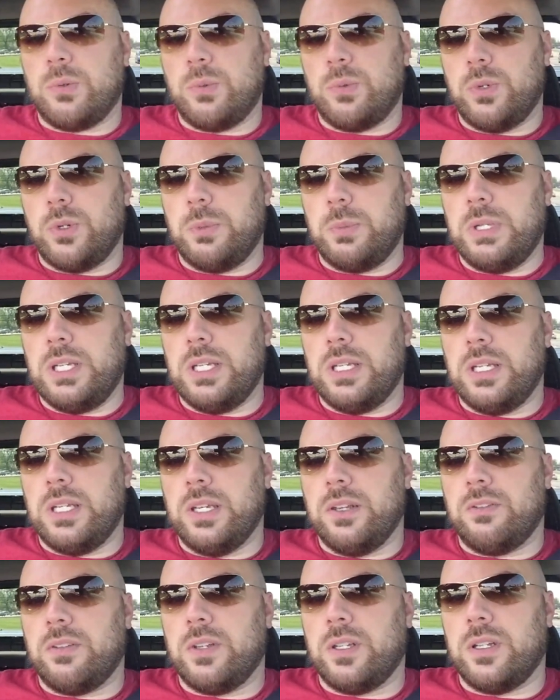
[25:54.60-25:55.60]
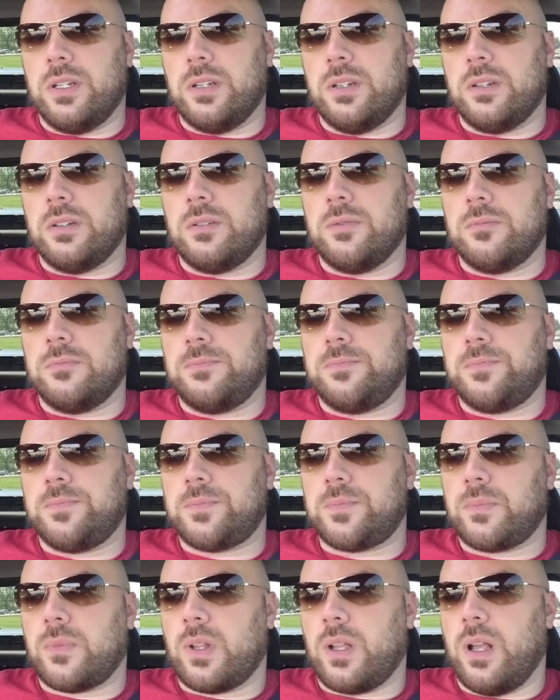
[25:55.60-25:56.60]
will be given
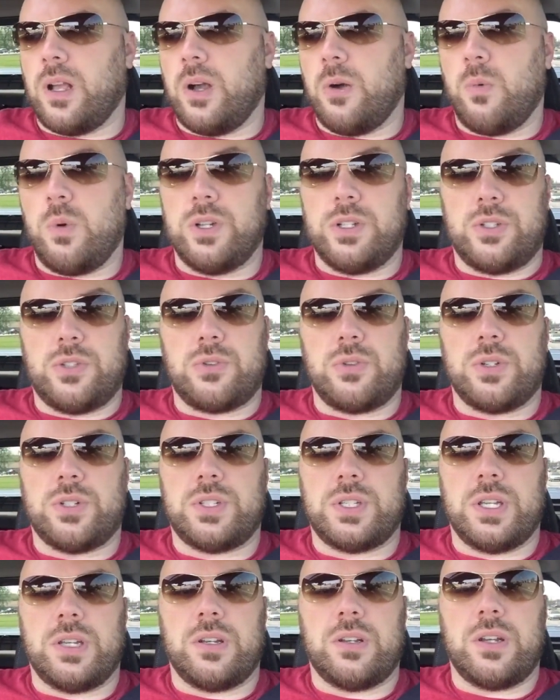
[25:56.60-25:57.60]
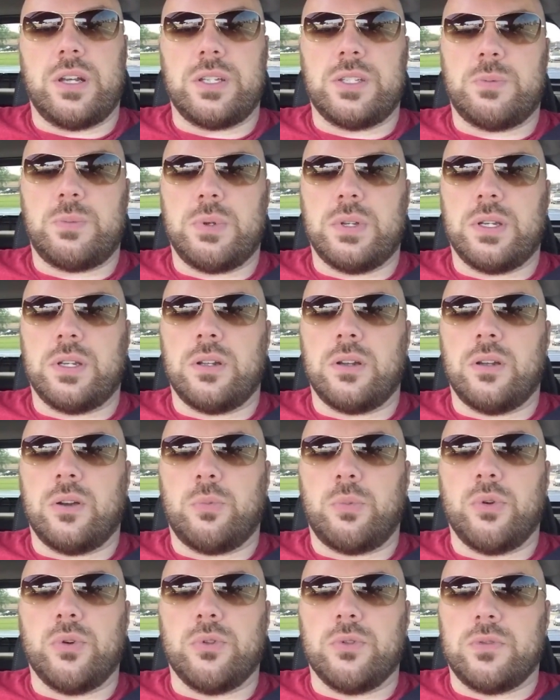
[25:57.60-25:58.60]
once short sale has been
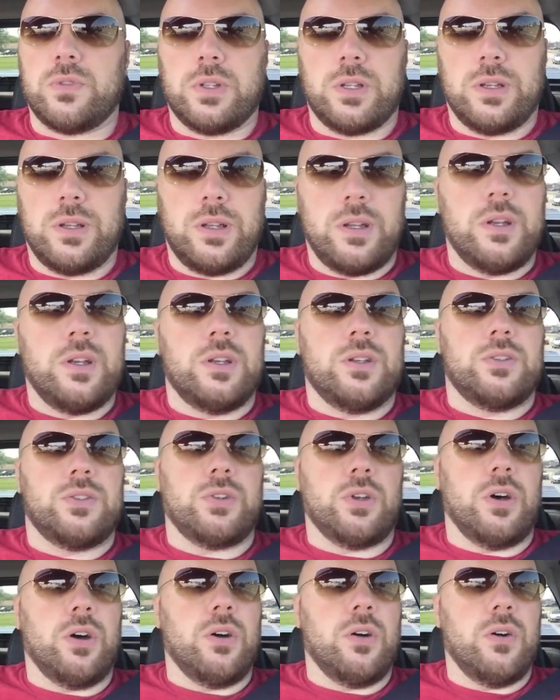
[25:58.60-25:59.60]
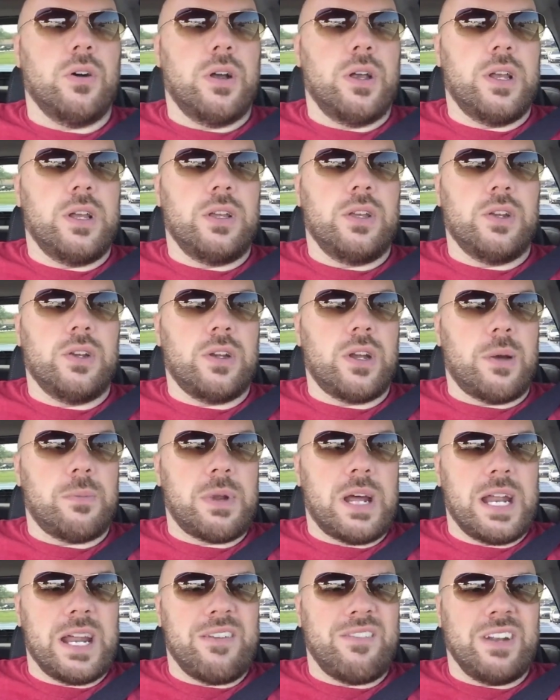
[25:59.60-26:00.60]
approved. So I'm
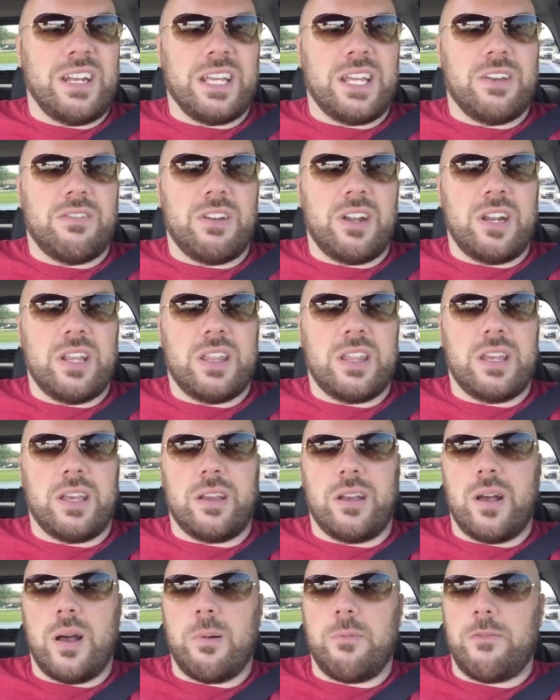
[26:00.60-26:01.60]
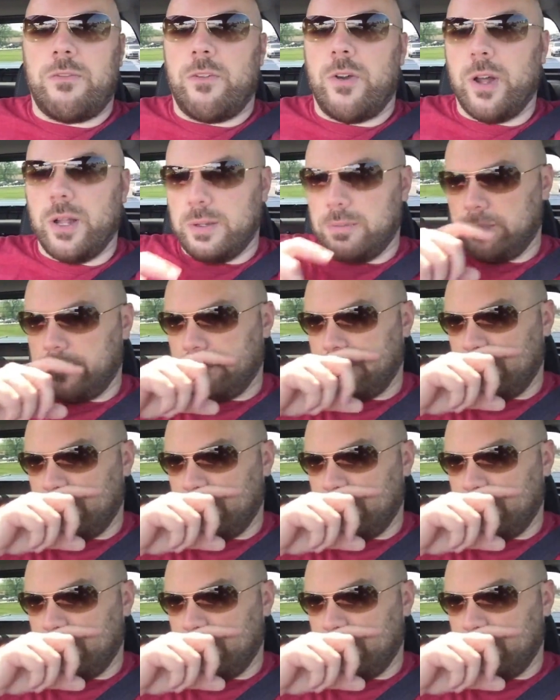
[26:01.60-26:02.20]
not having to give anything up front